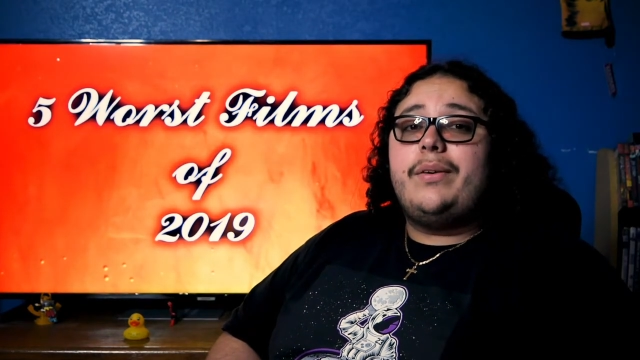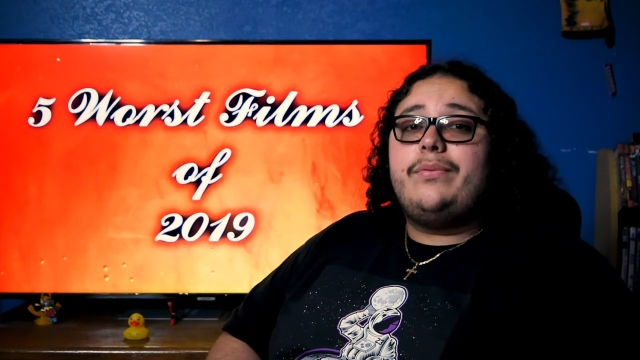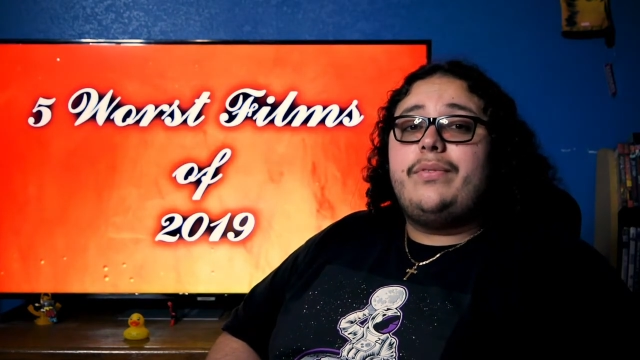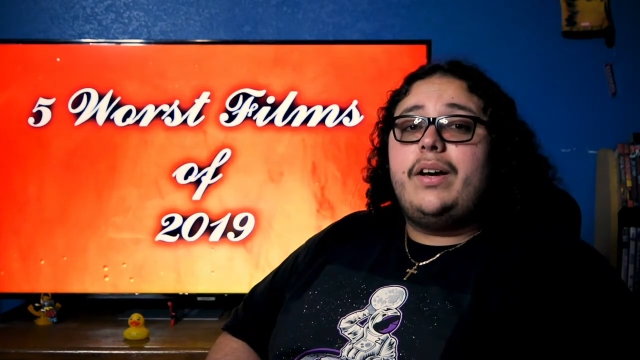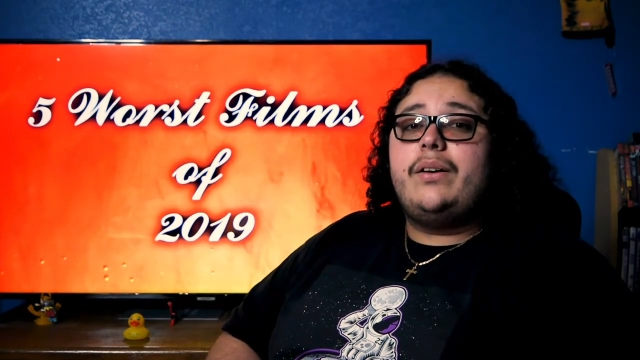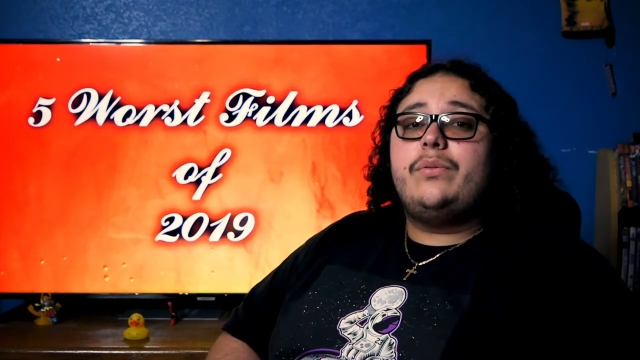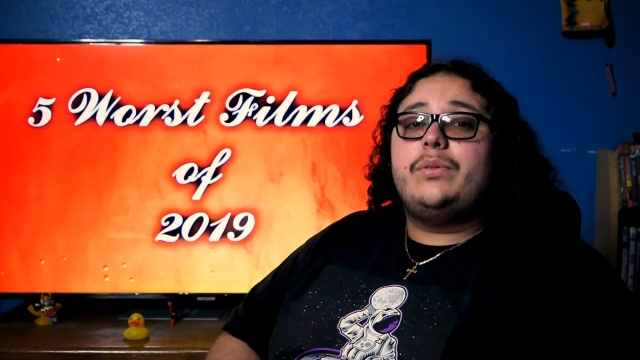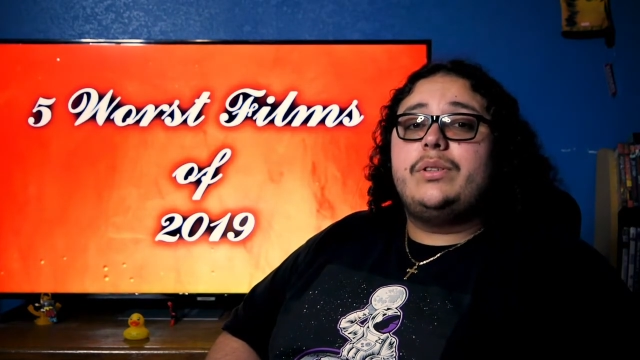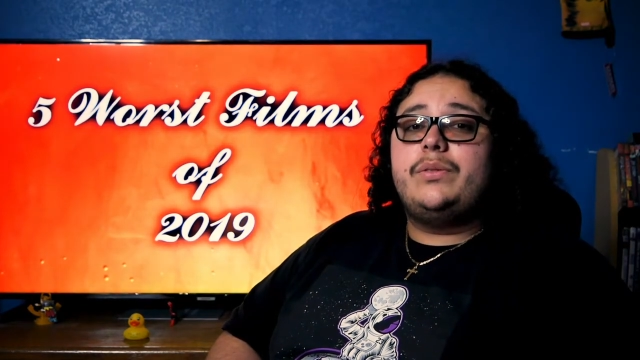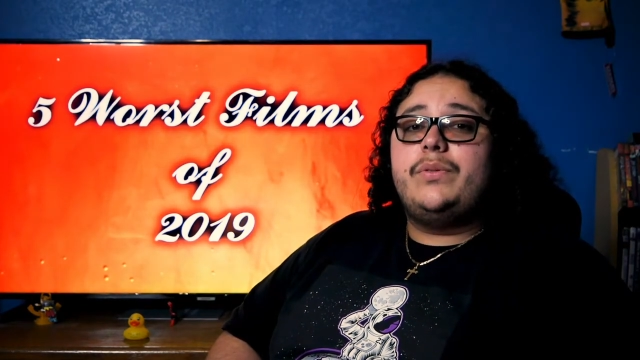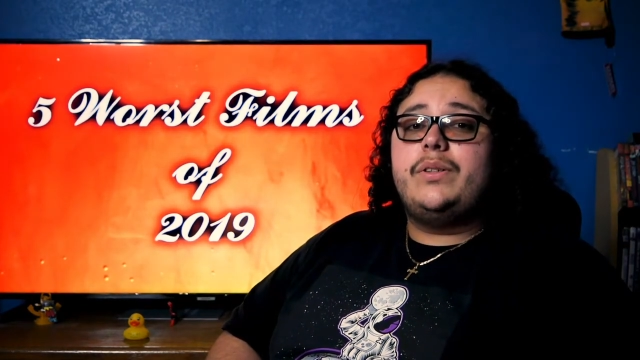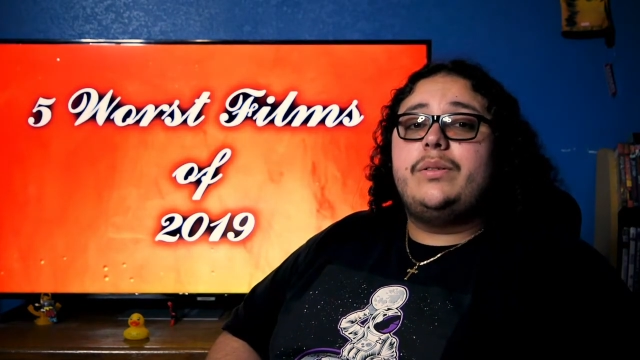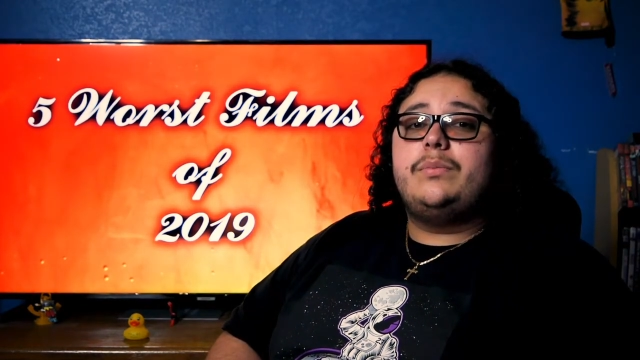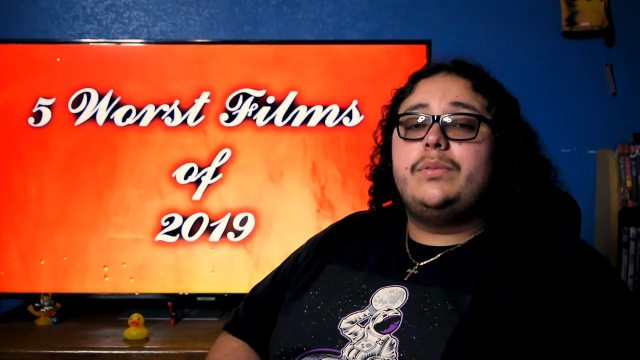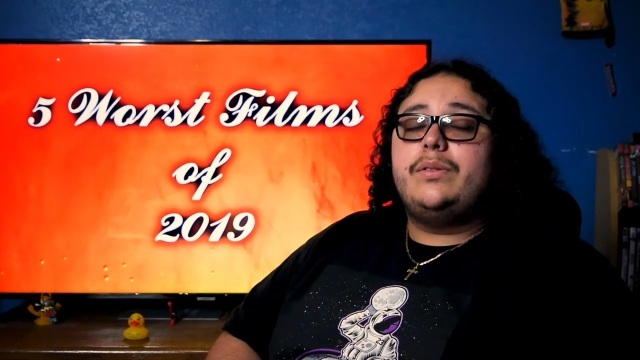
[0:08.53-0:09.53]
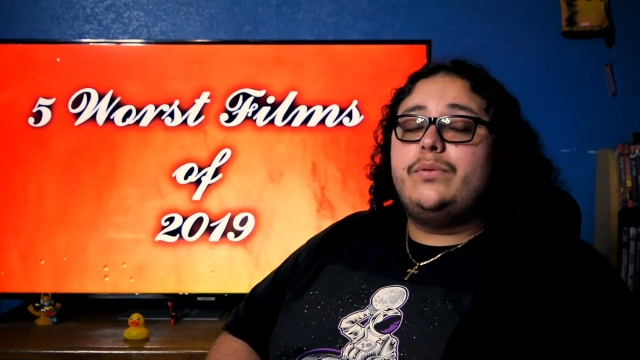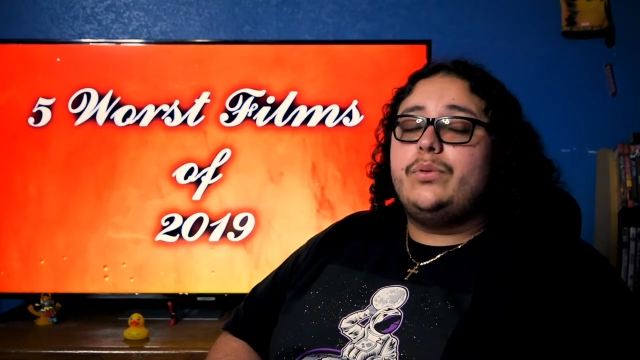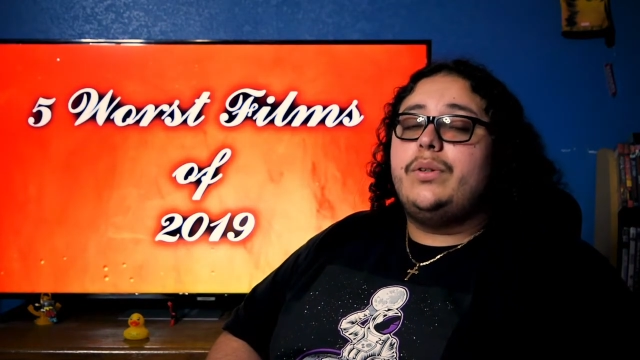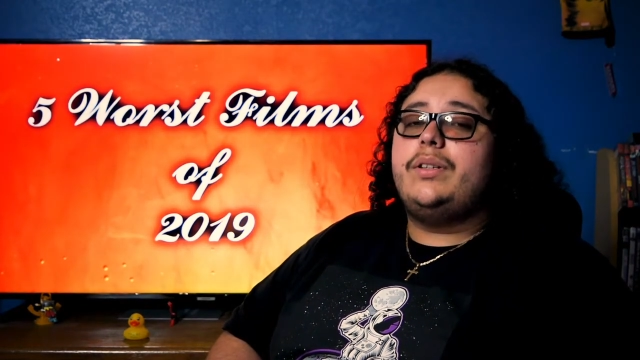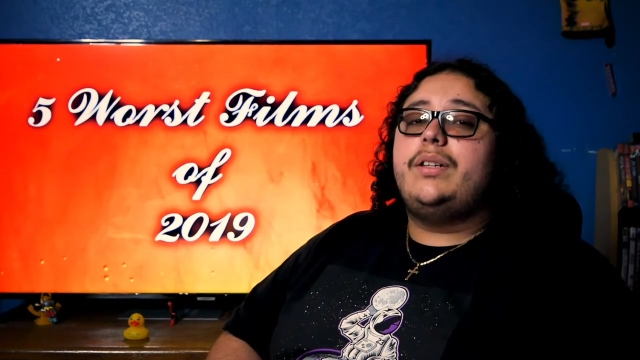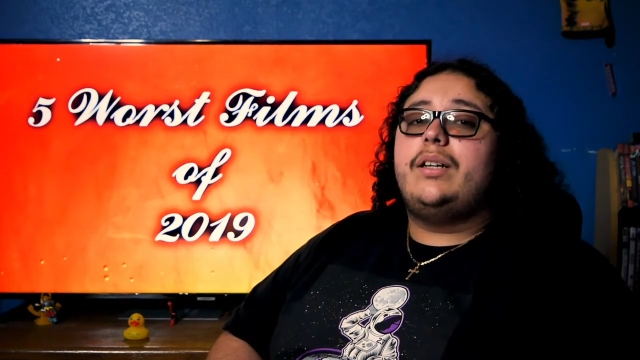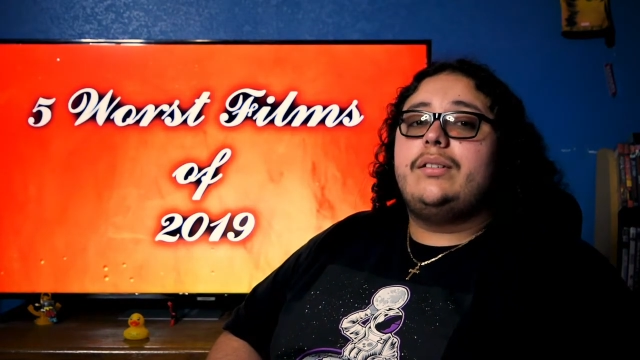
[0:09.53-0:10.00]
5 worst films of
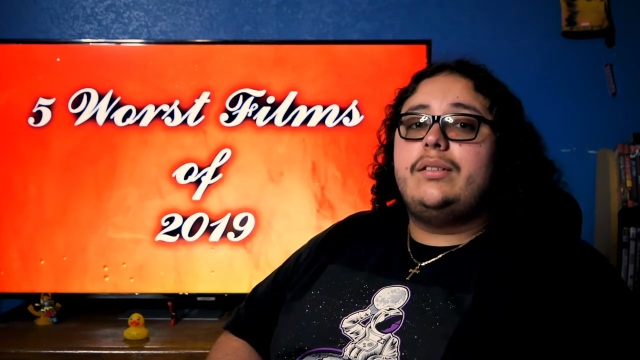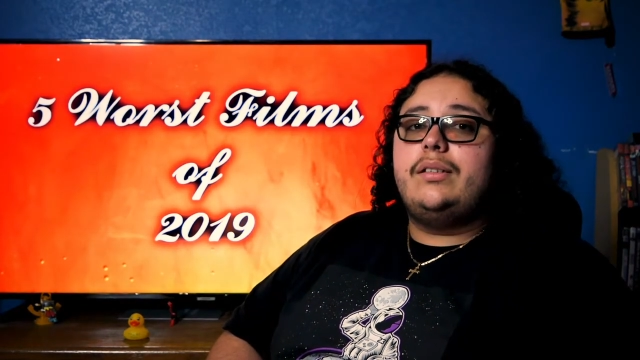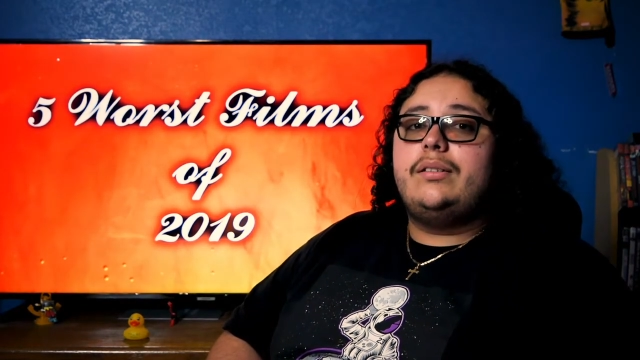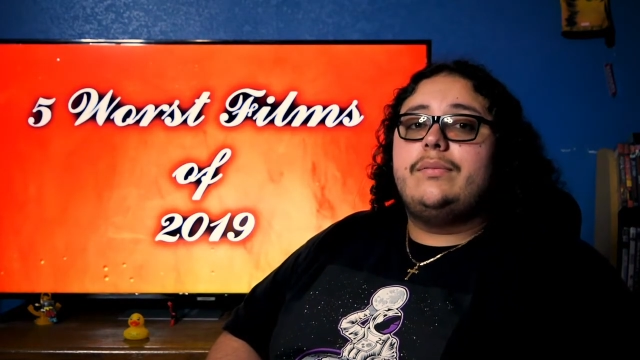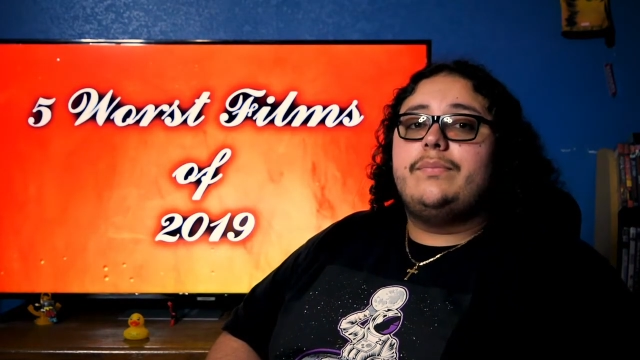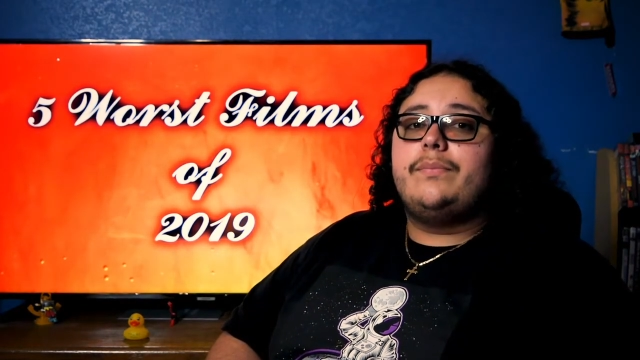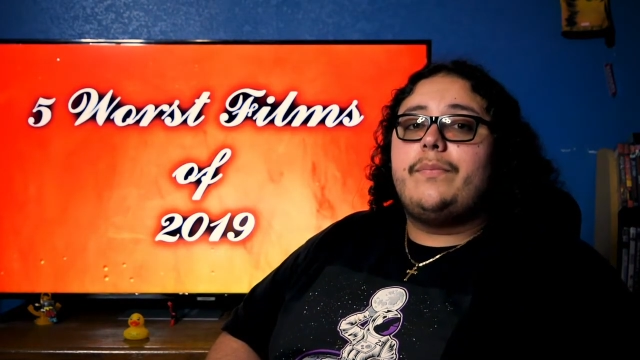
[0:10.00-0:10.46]
2019.